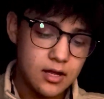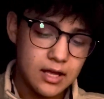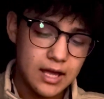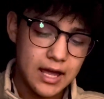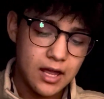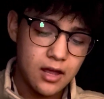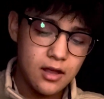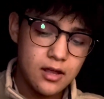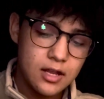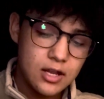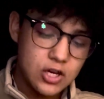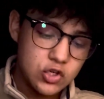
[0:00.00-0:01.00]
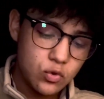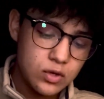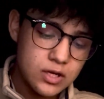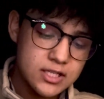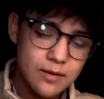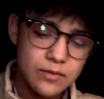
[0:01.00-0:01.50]
Okay,
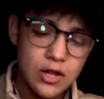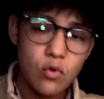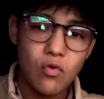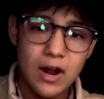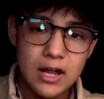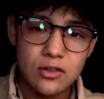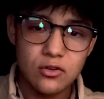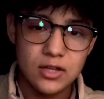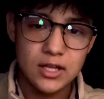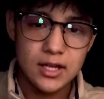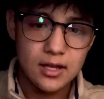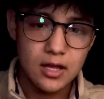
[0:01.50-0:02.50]
doing something regularly.